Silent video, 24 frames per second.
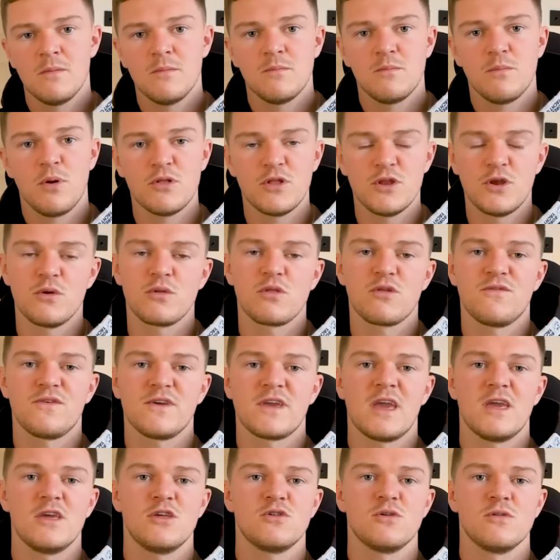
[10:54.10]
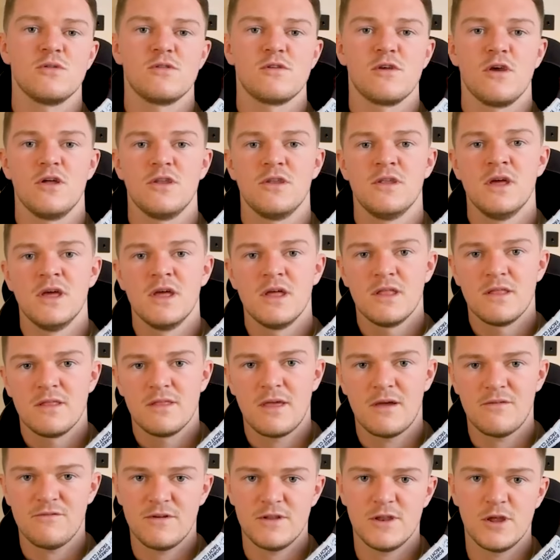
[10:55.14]
put the notifications on.
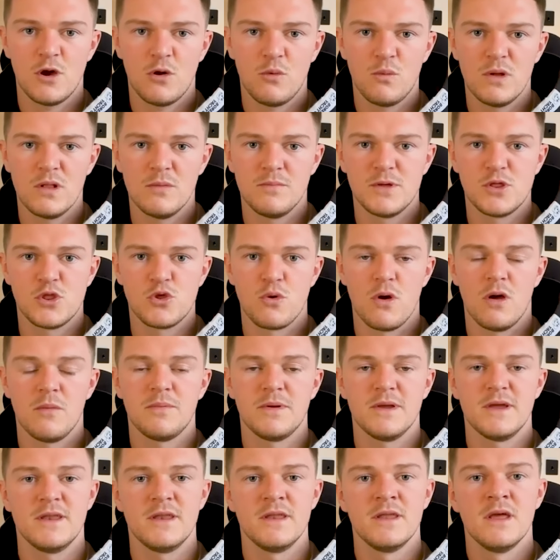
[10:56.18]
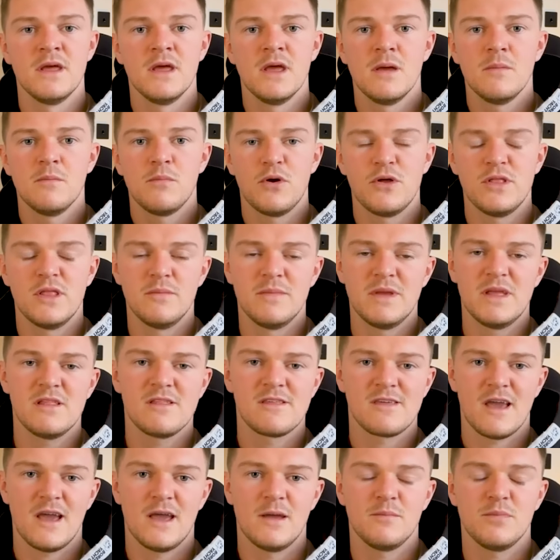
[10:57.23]
That video will be dropping. But in the
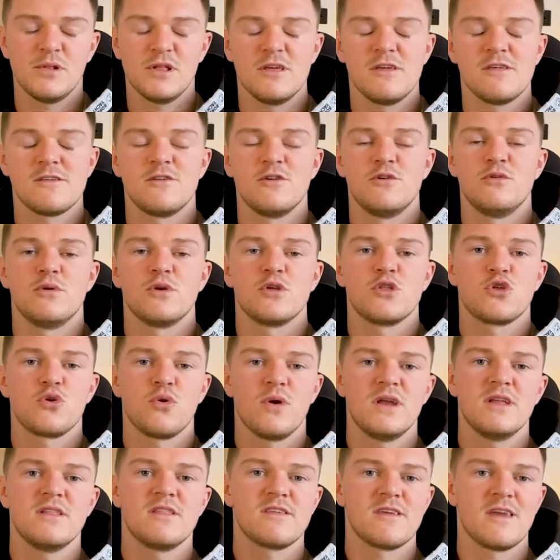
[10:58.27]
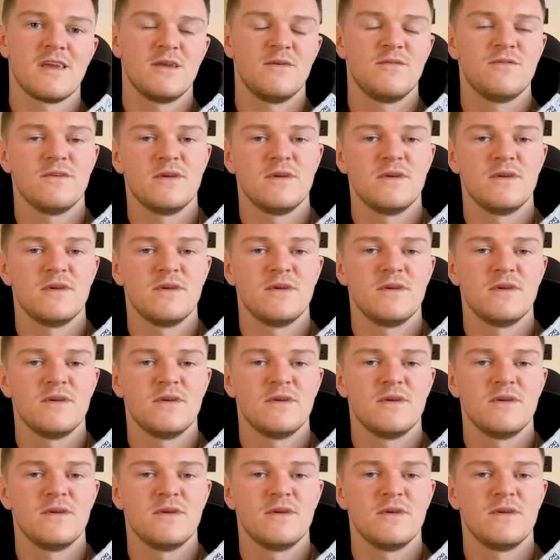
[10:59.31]
meantime, please do trade safe,